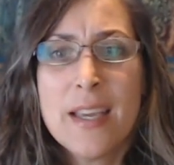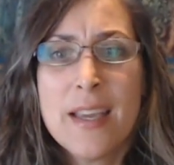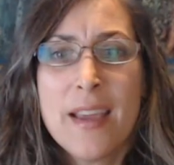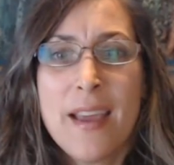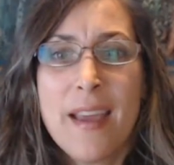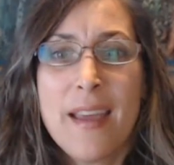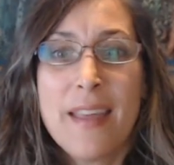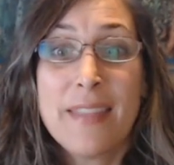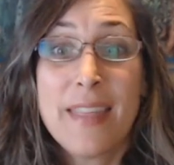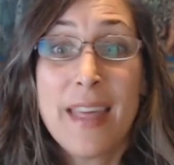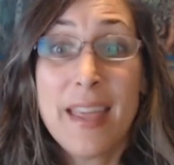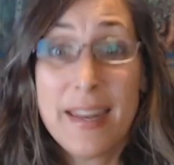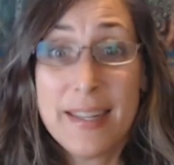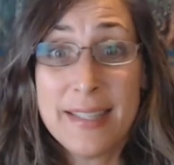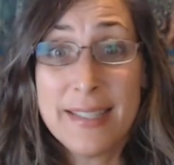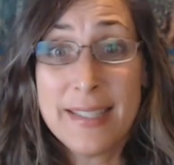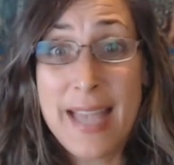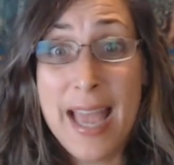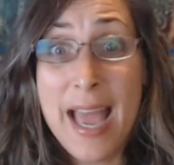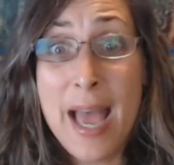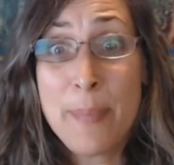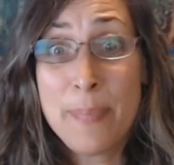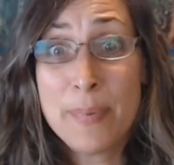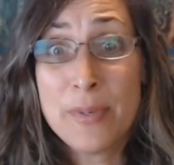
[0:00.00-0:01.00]
that has
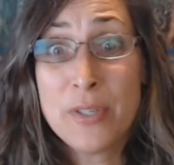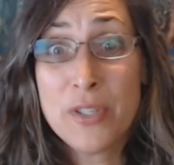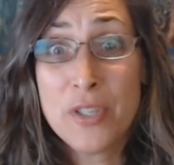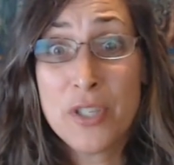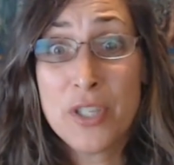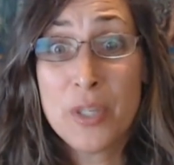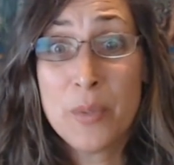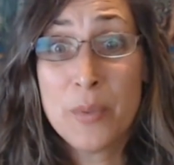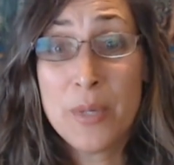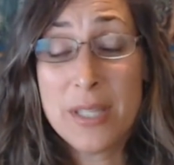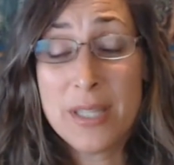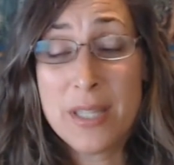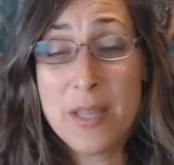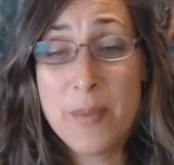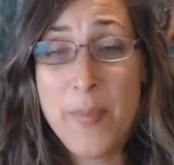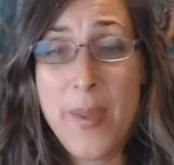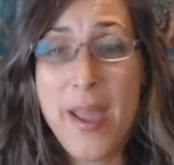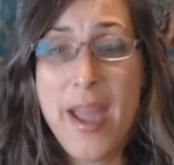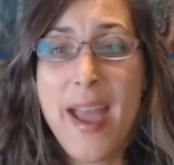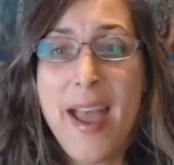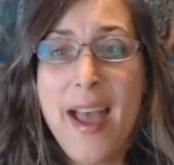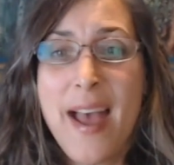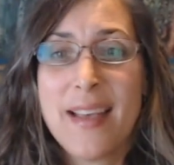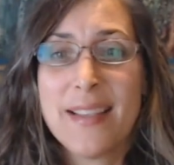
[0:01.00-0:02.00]
happened to you in the
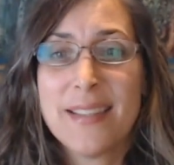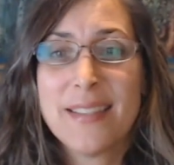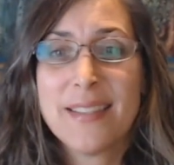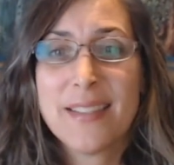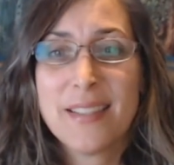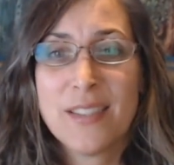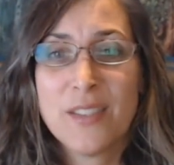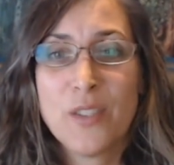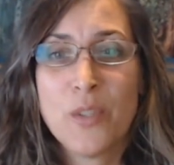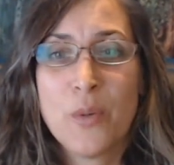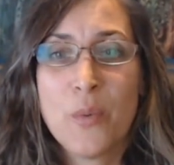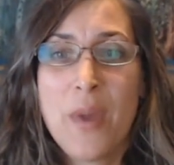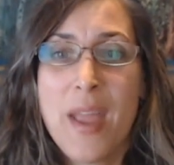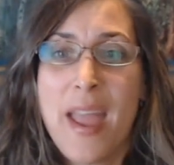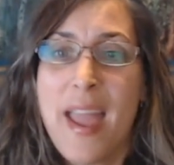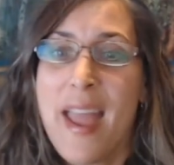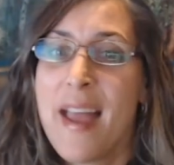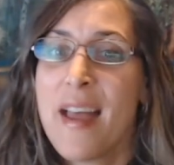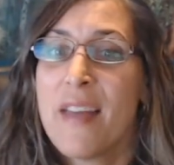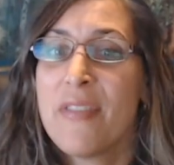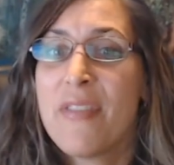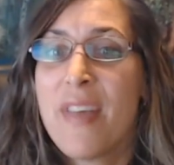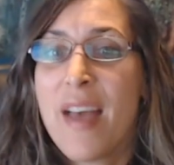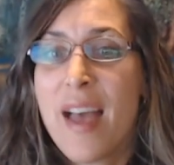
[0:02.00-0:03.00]
past. So
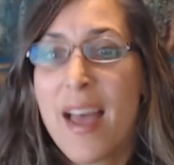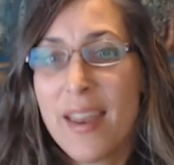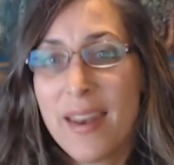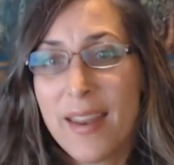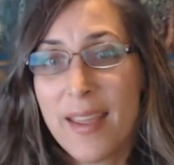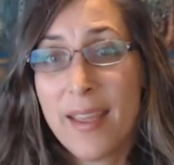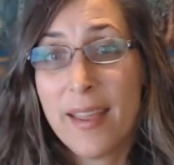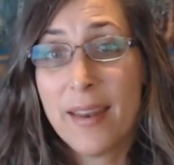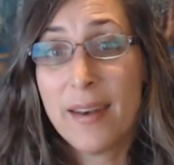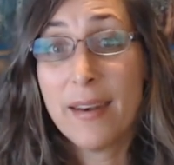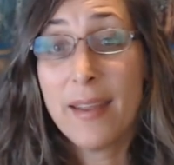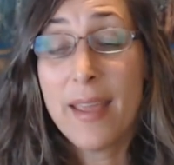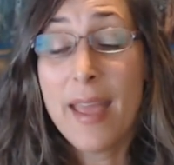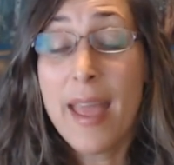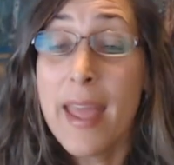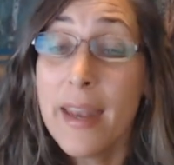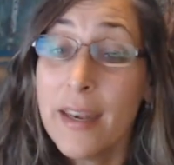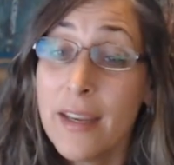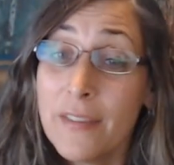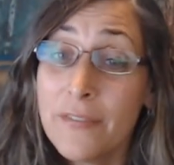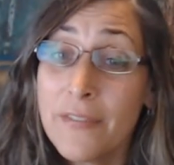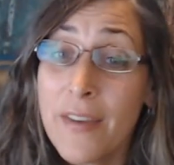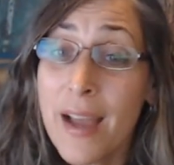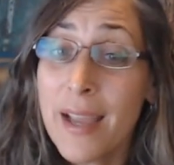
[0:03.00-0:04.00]
add that in. And
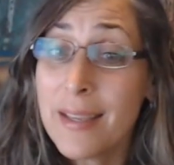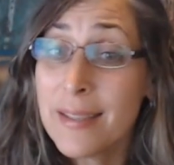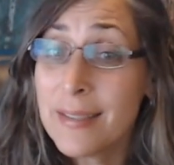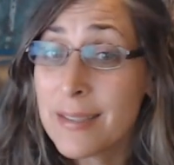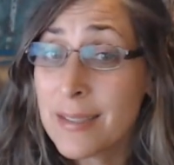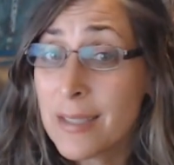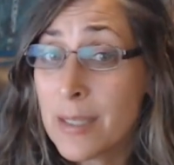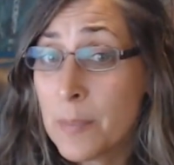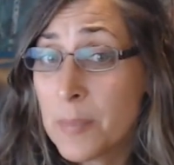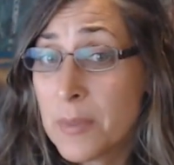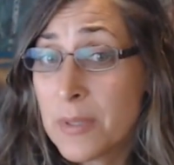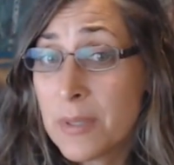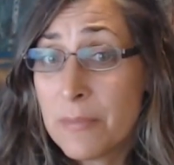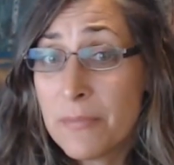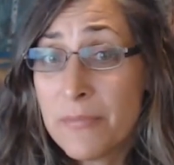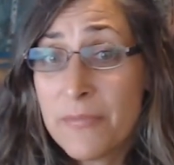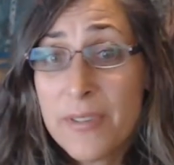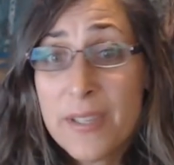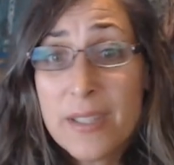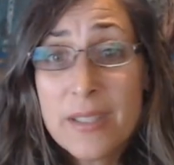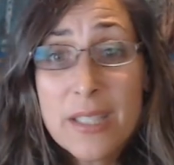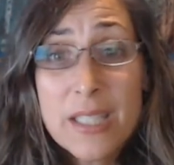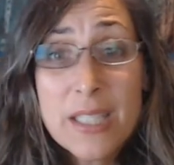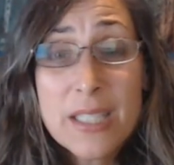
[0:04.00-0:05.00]
if I skip some
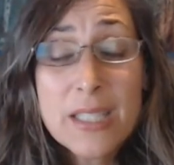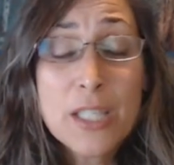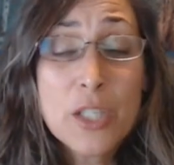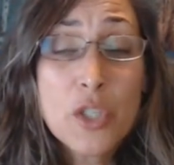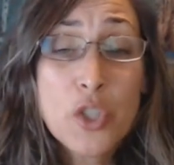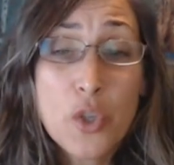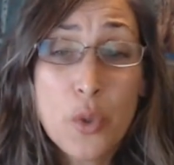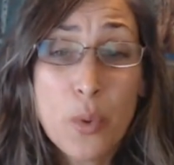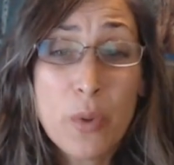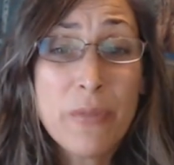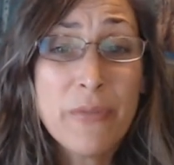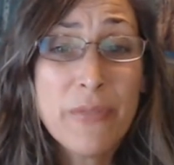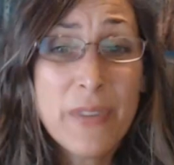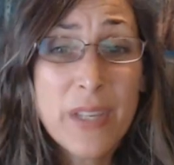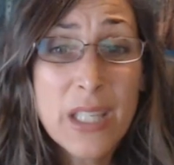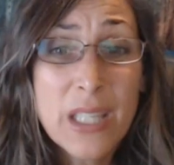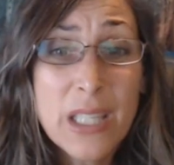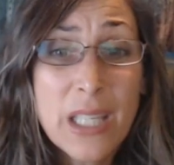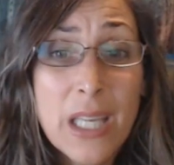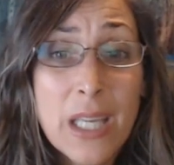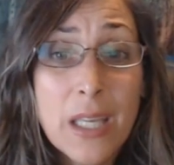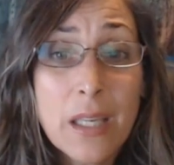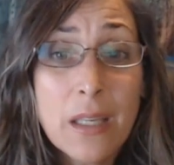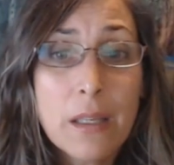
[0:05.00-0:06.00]
feelings that you're
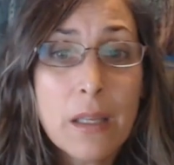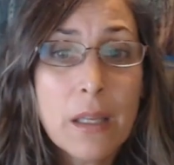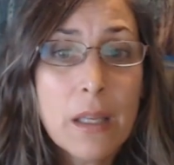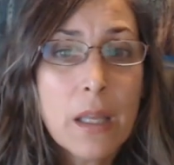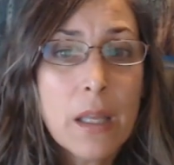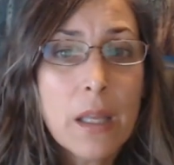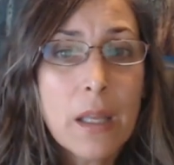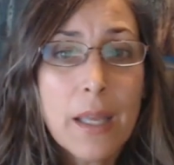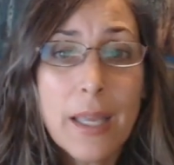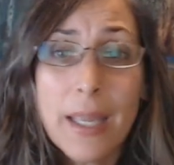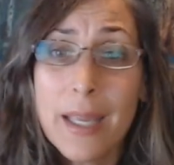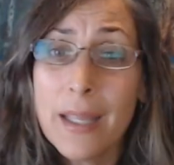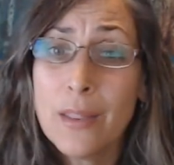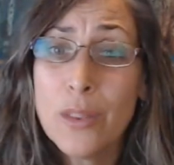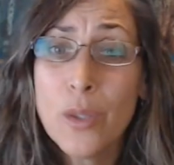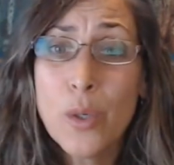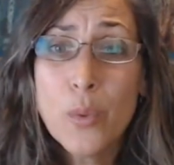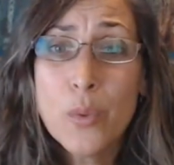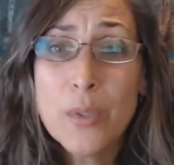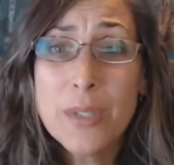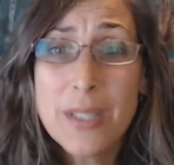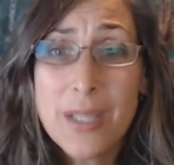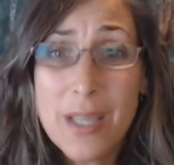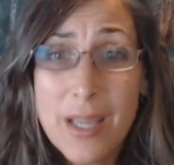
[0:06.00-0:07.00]
feeling, add
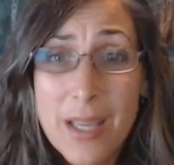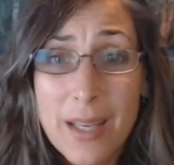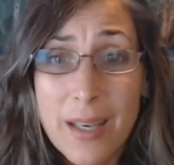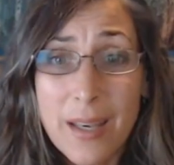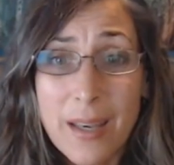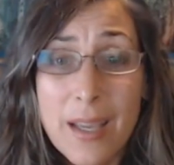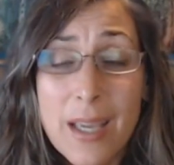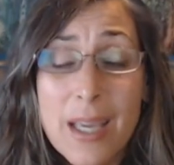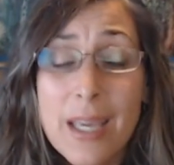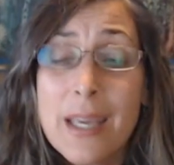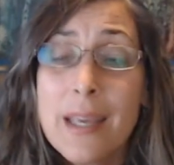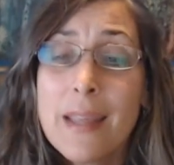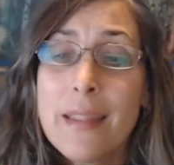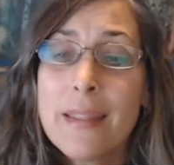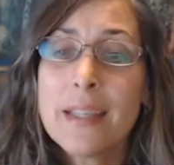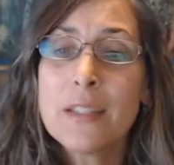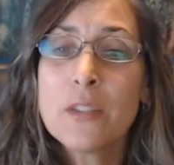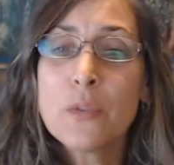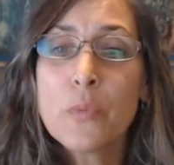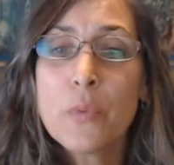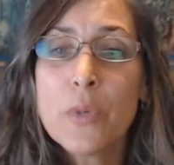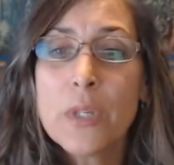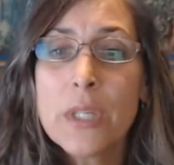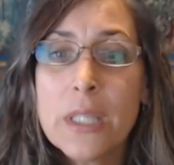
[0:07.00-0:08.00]
those in. That's
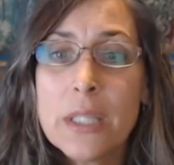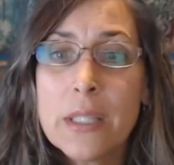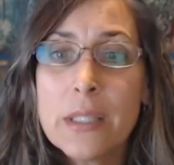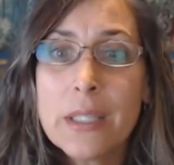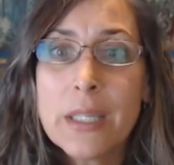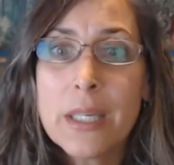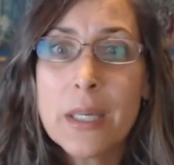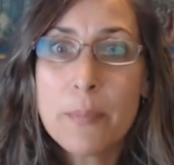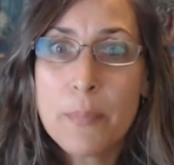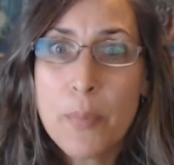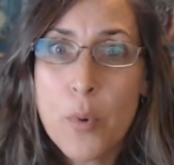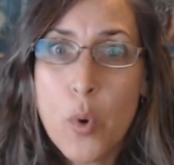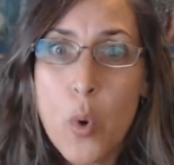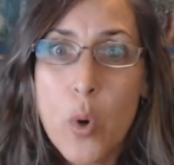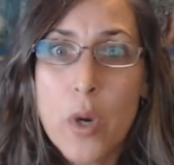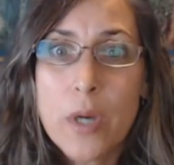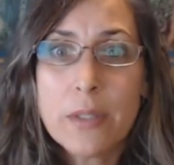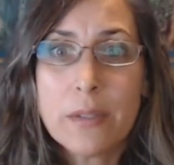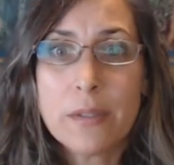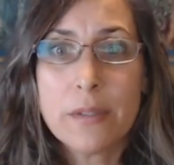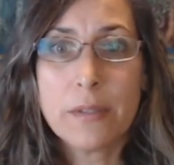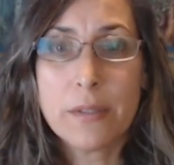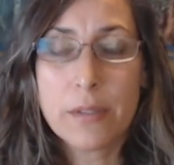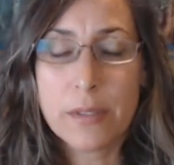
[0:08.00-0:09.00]
really
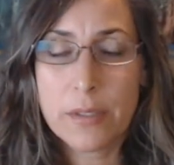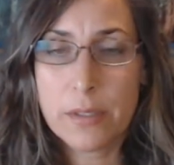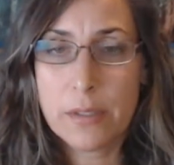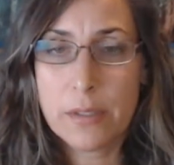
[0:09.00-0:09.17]
important,